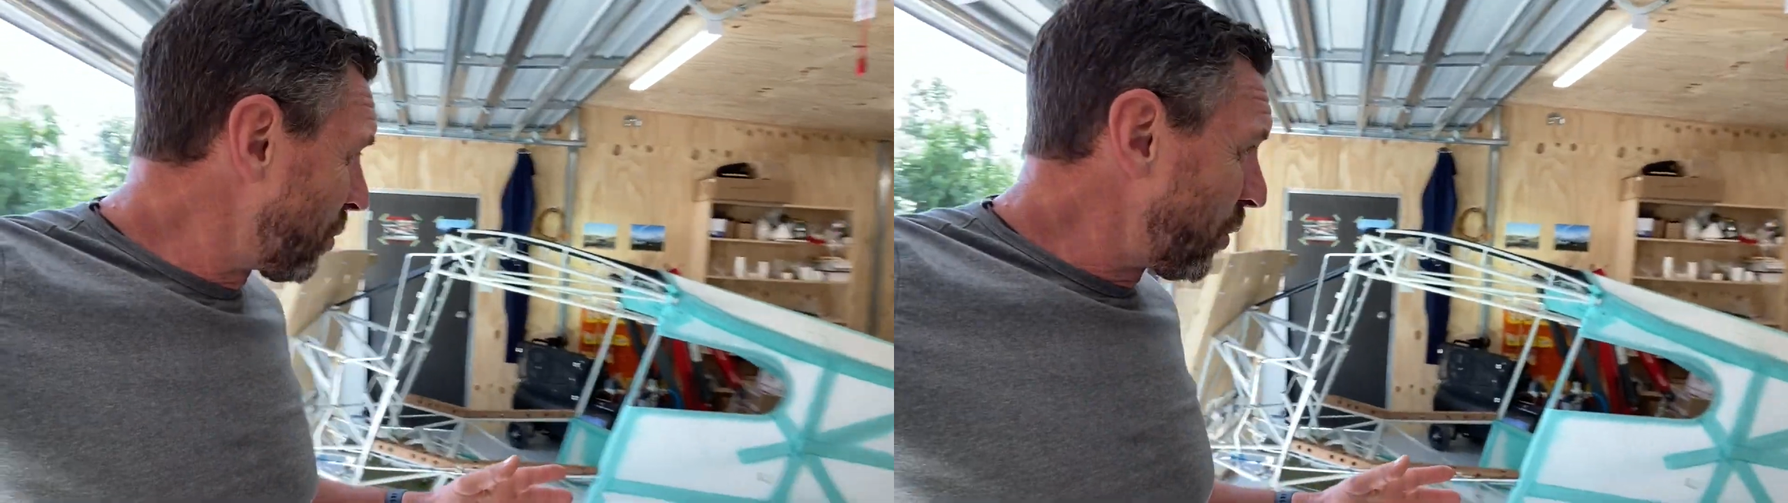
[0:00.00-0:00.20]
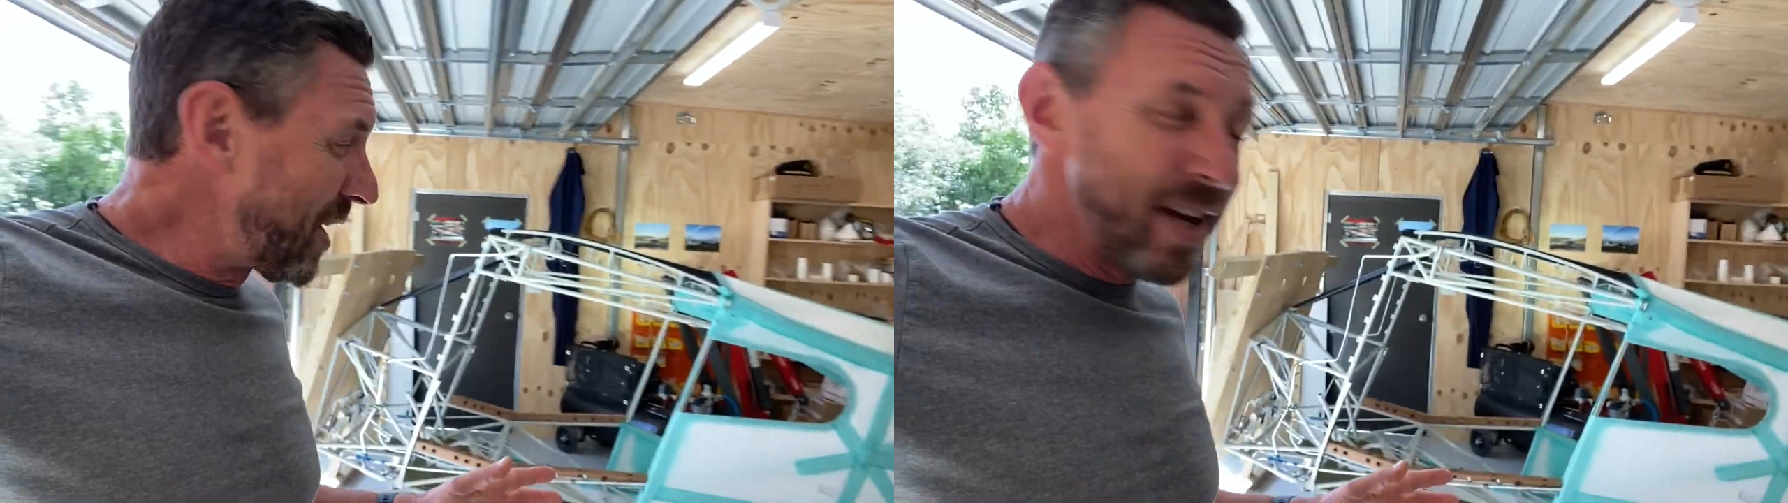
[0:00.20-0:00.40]

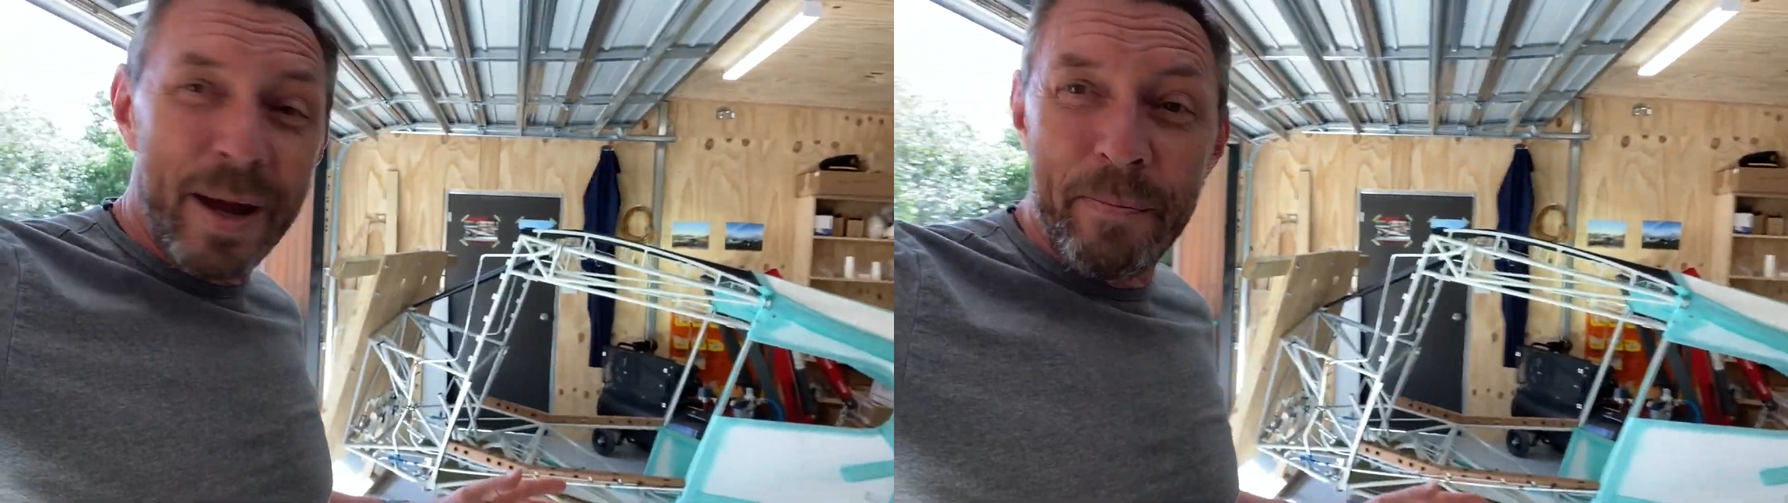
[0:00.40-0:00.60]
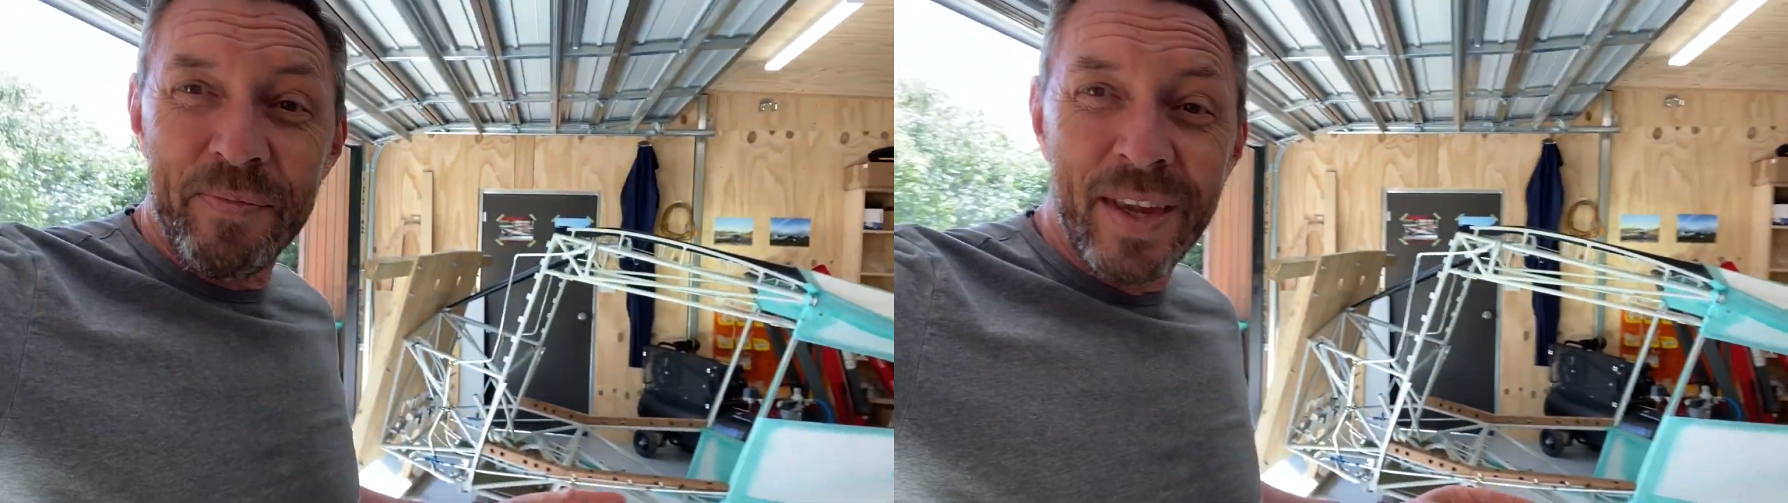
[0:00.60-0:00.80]

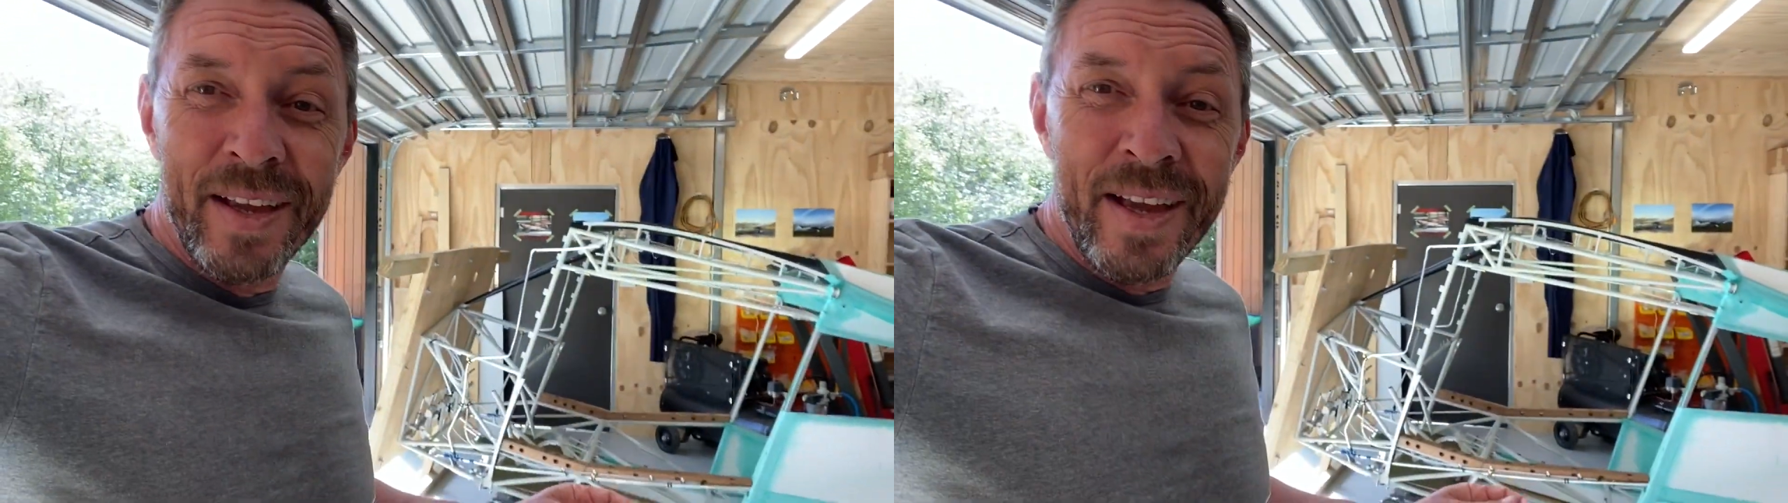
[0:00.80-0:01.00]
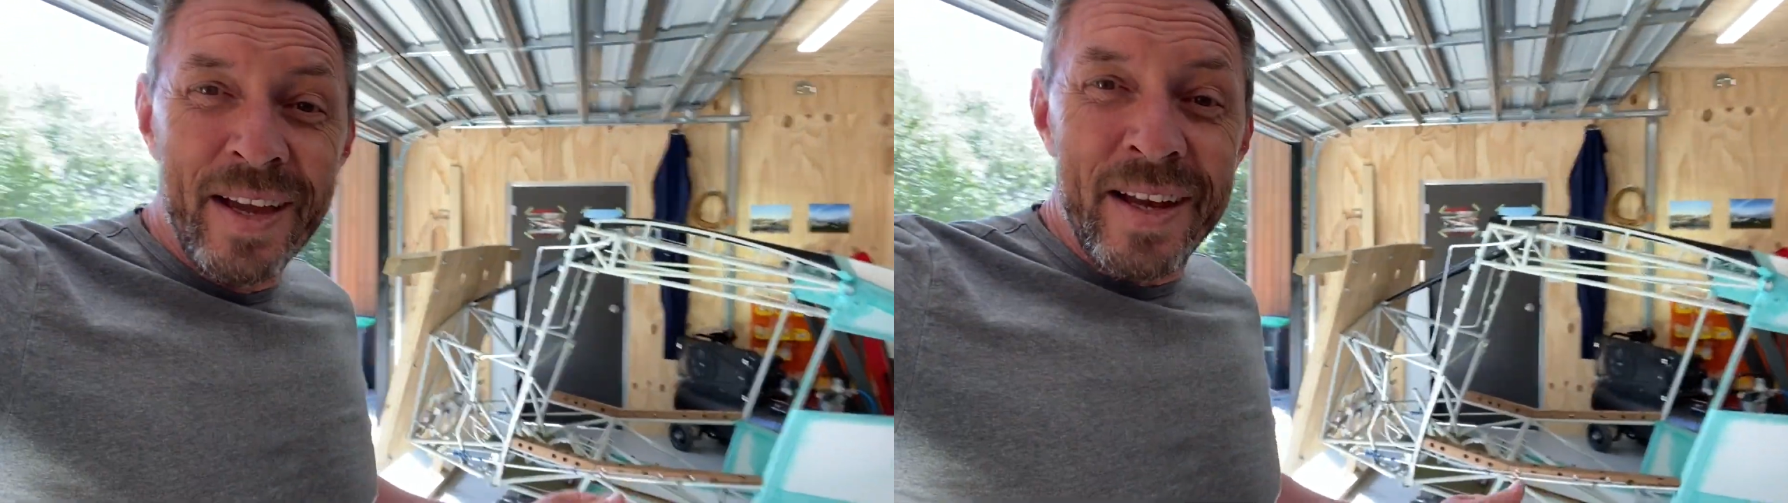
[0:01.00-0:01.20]
recap.
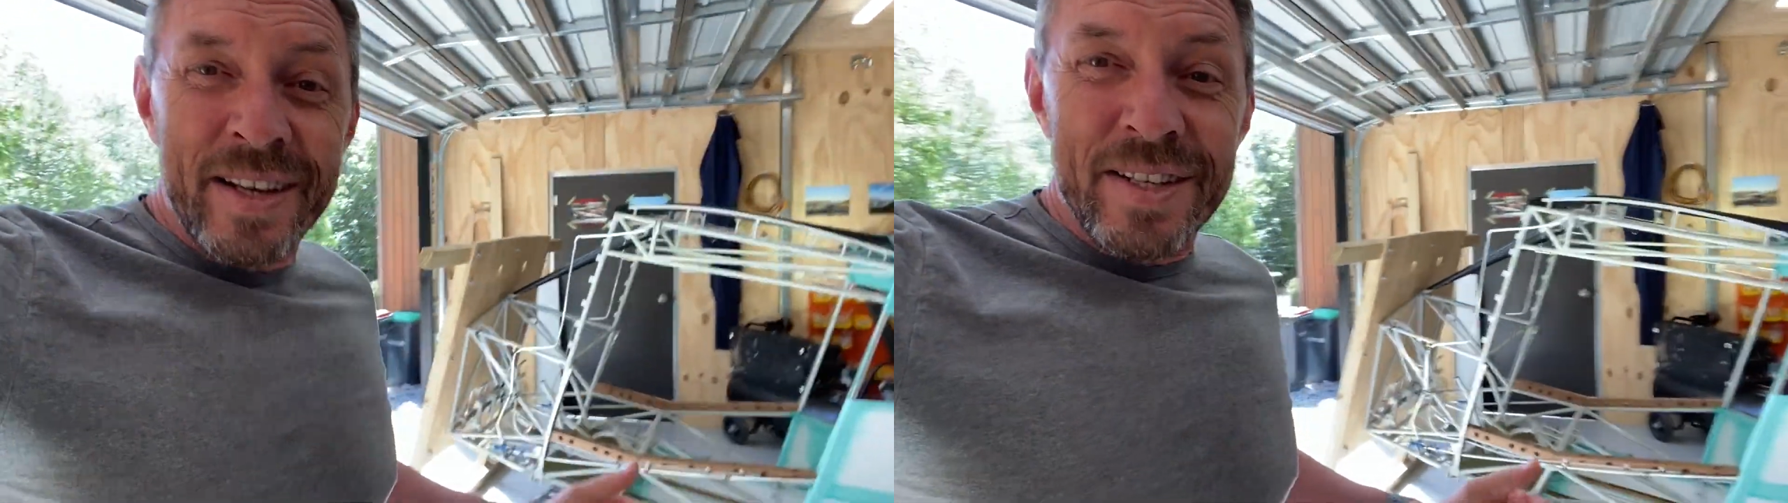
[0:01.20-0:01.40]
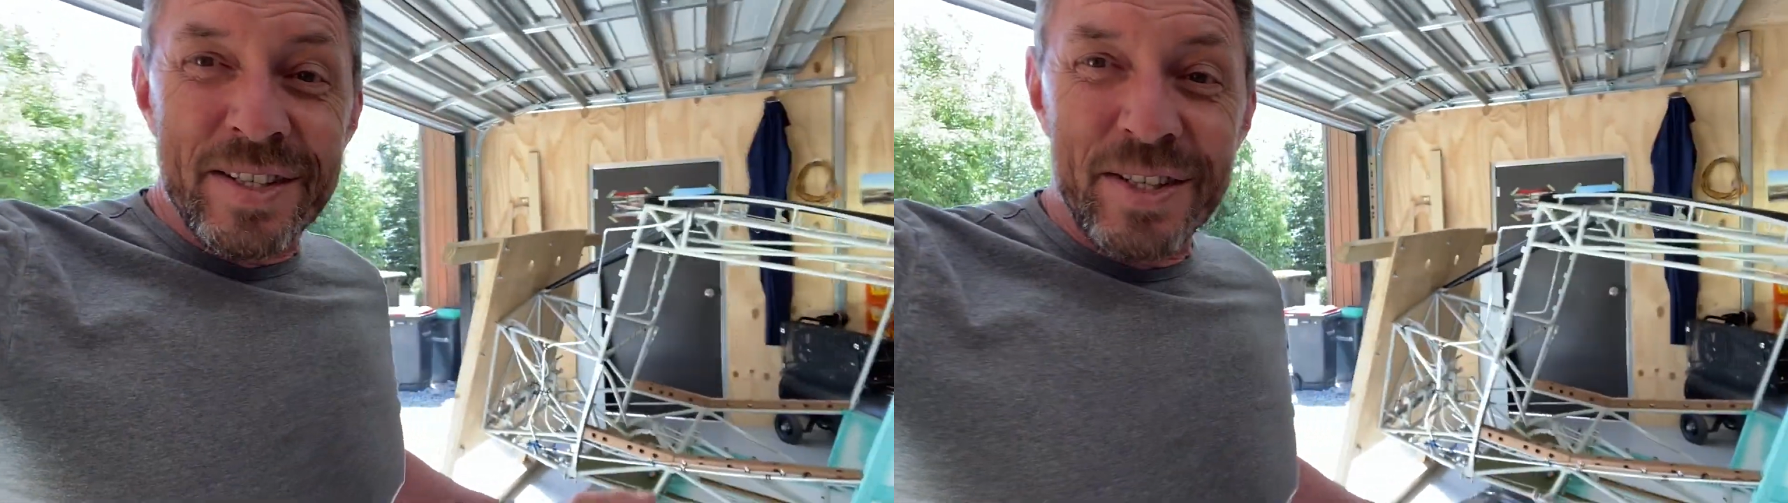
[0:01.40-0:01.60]

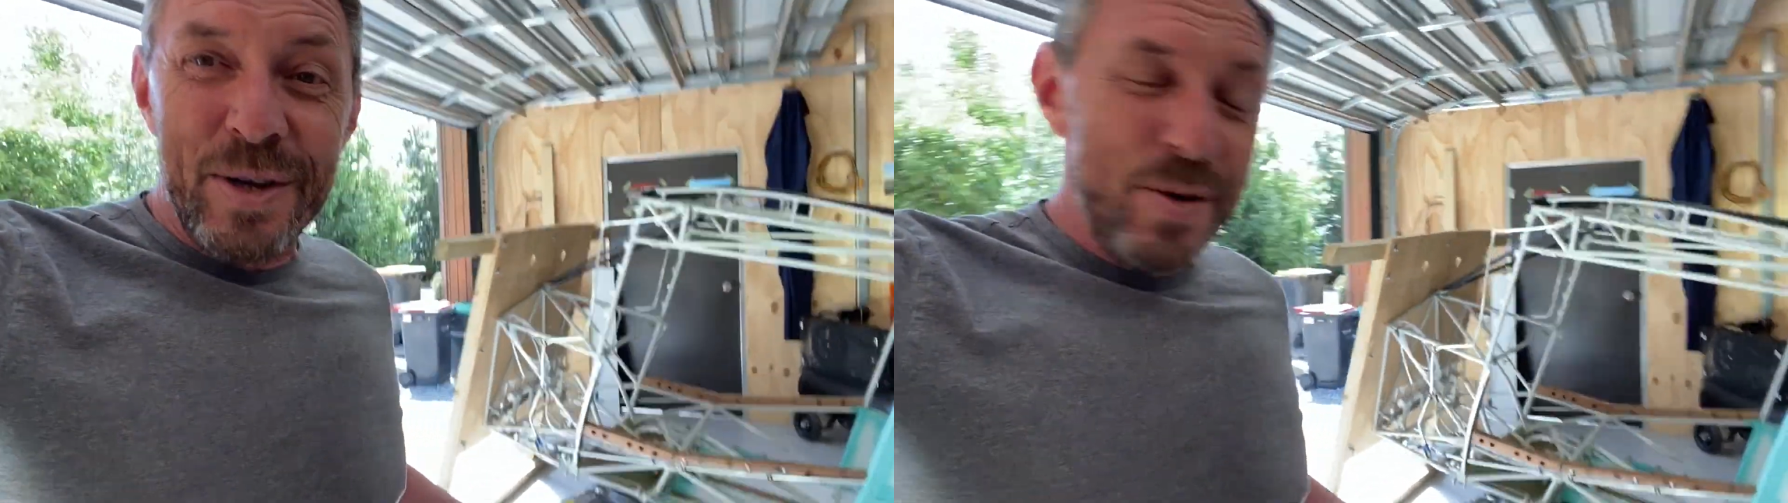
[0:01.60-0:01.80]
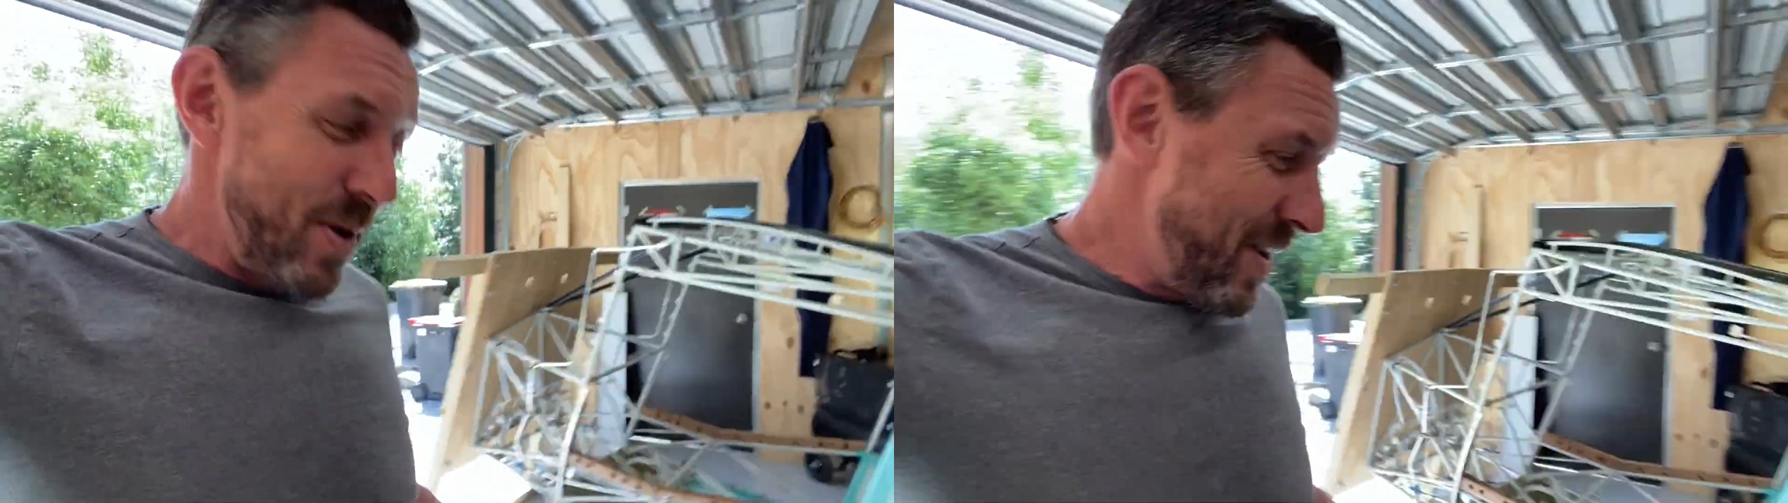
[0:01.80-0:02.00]
So